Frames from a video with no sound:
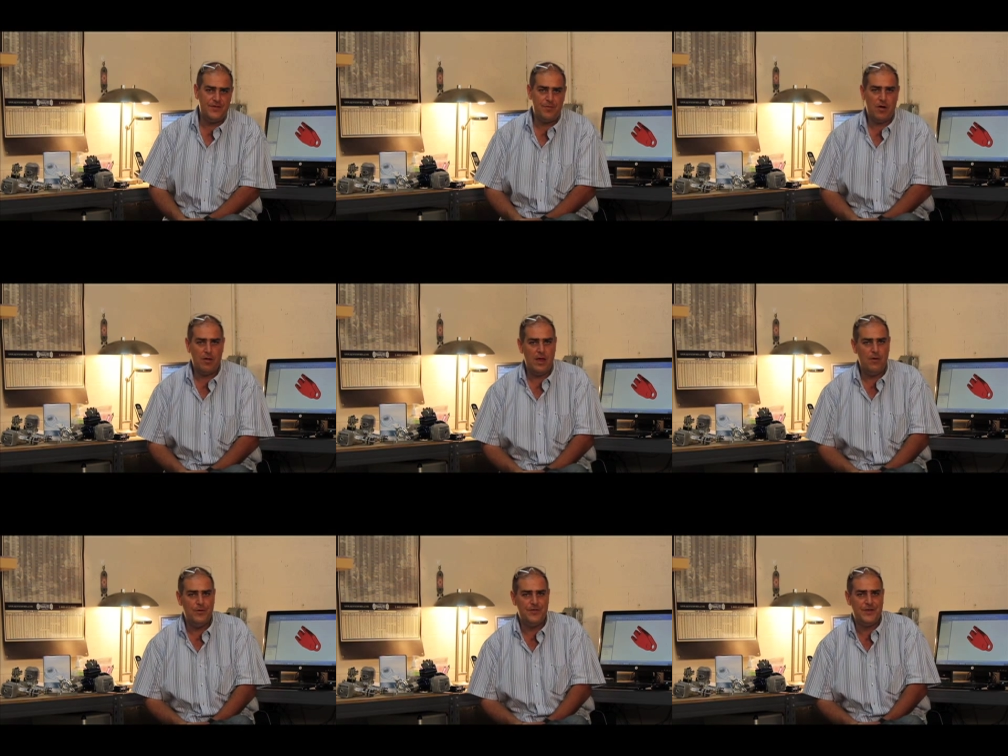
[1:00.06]
probably I was
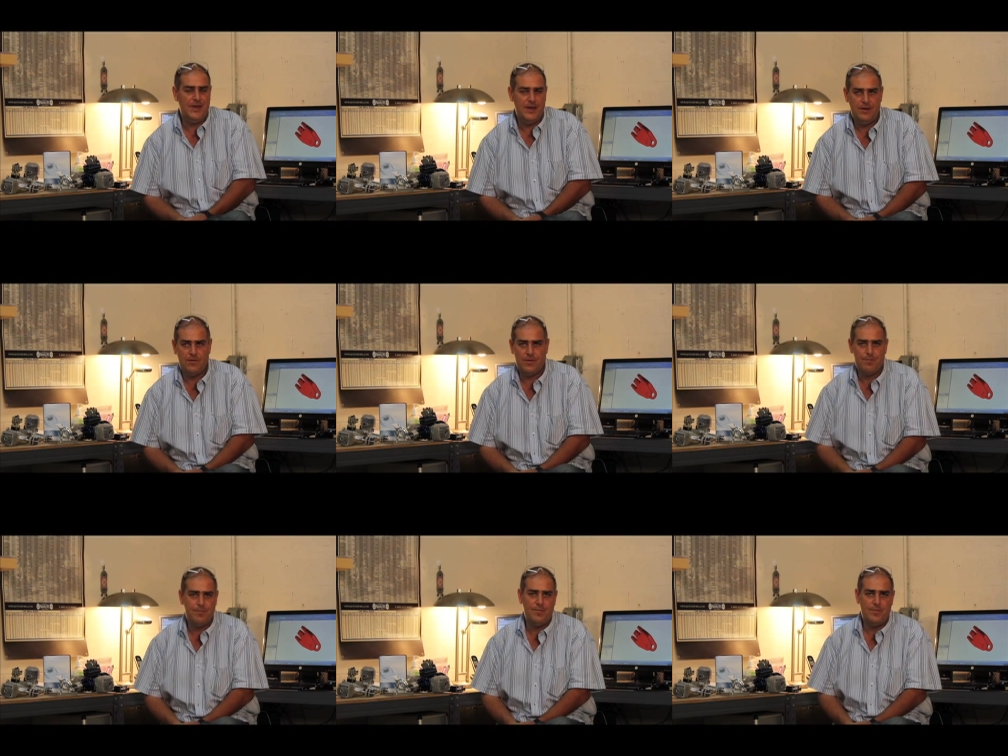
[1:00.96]
a kid
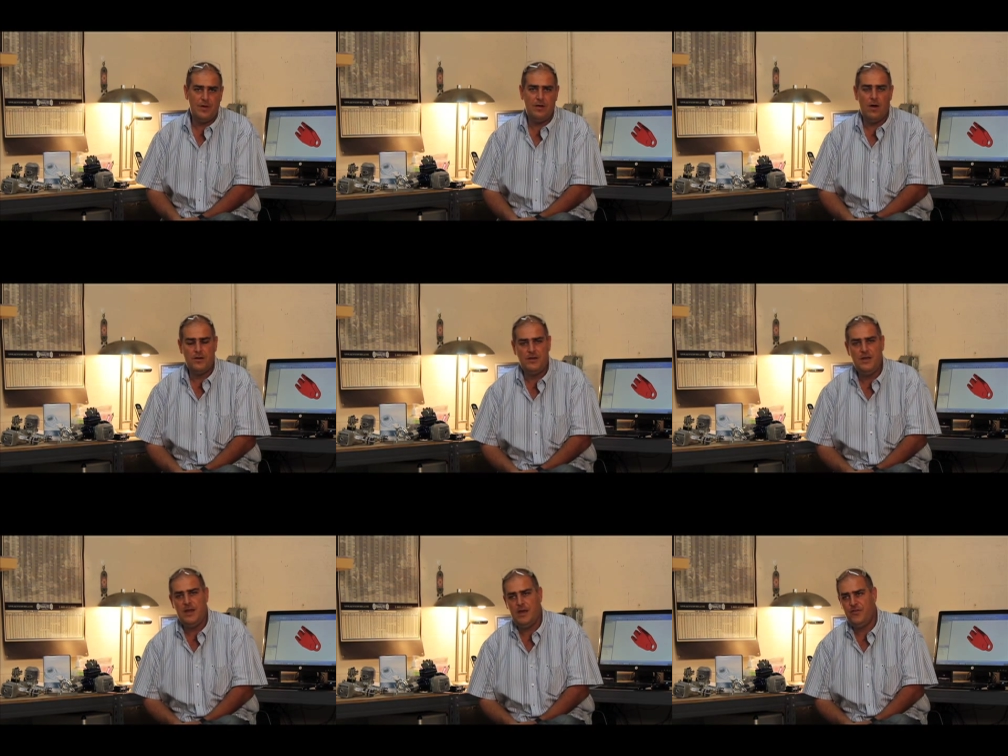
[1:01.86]
or a young
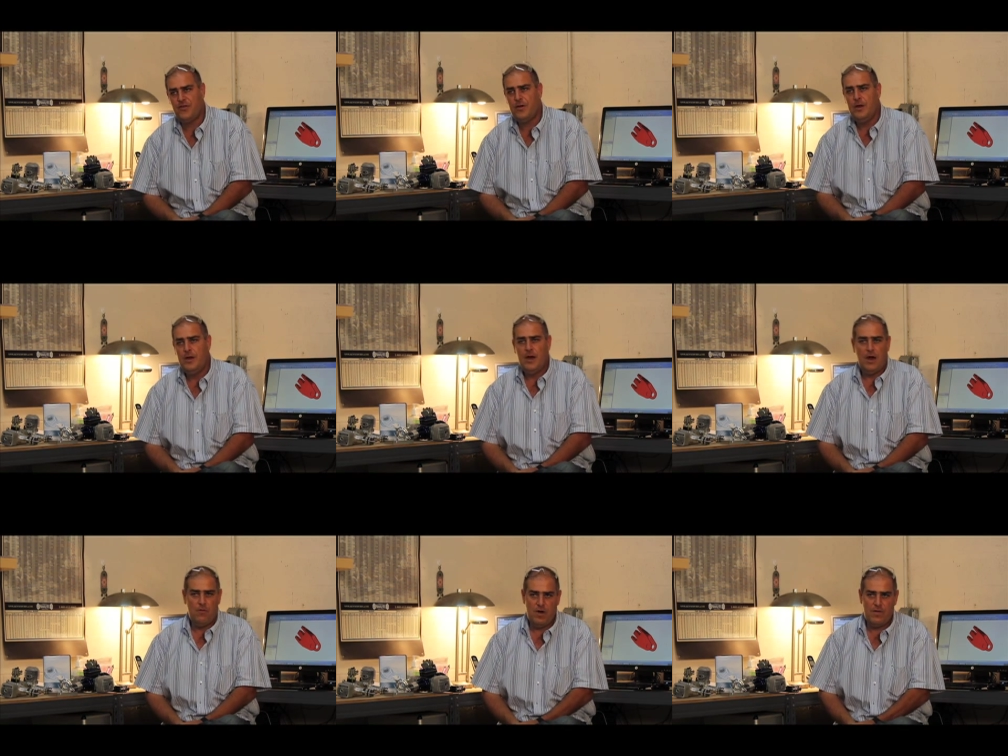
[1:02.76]
teenager.
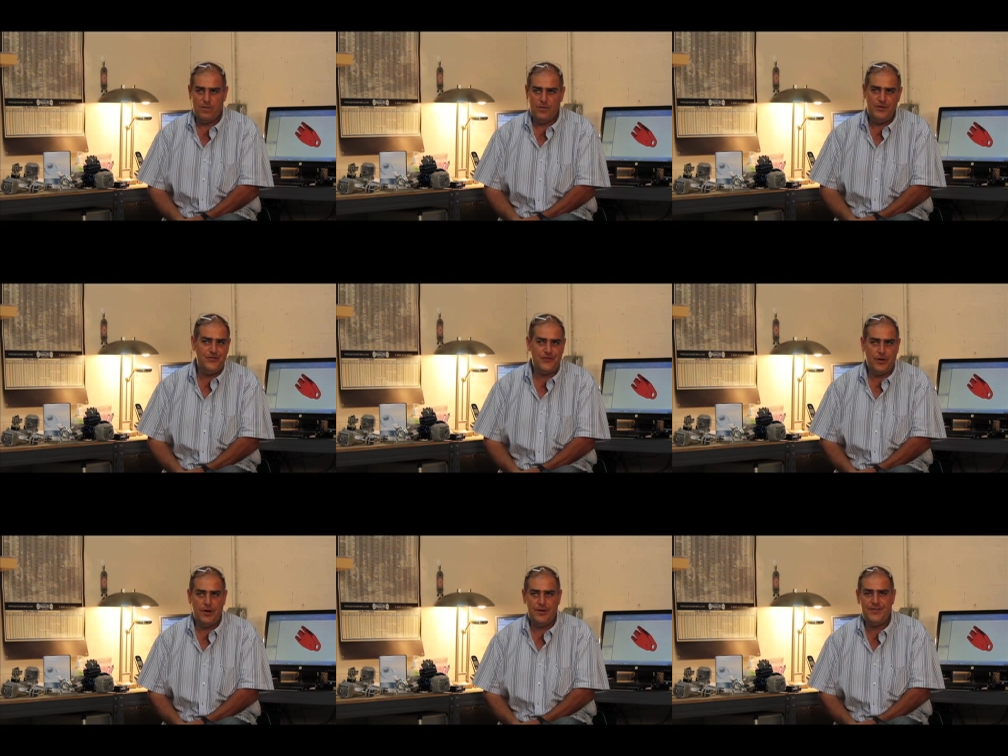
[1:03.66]
However, we just
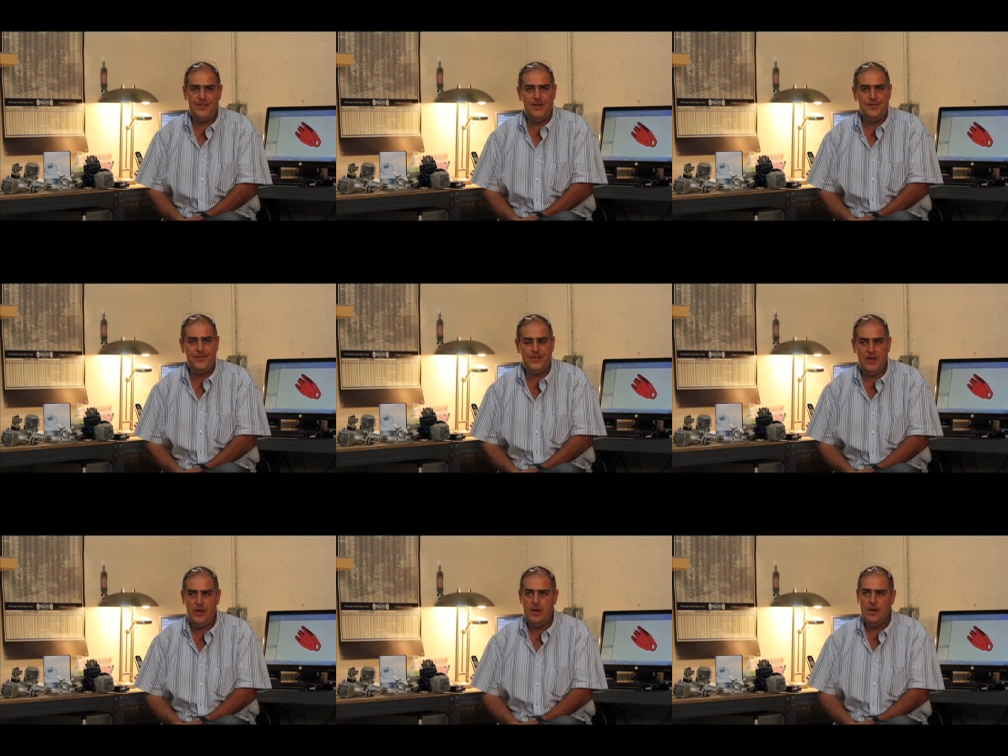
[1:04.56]
started
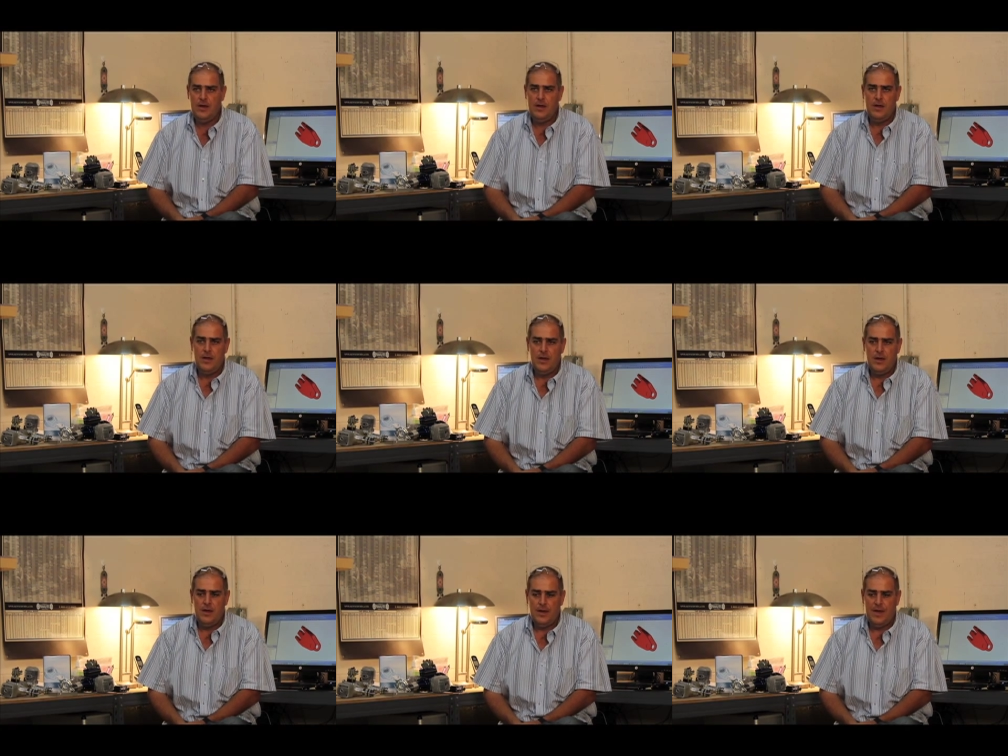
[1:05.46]
CNC
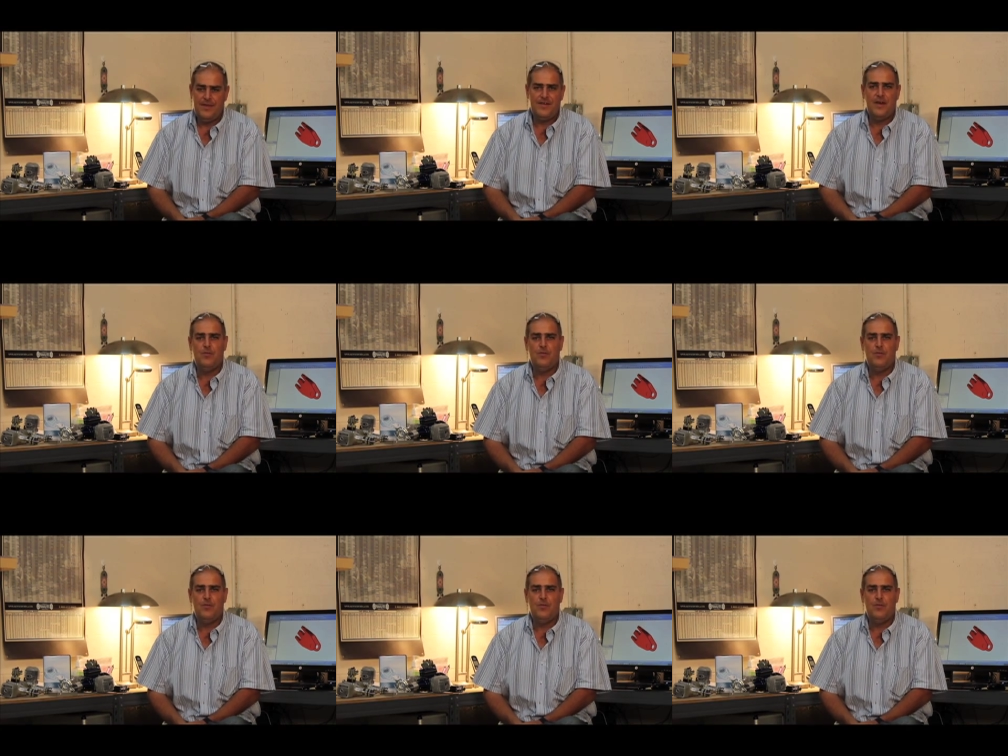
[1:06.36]
at the time we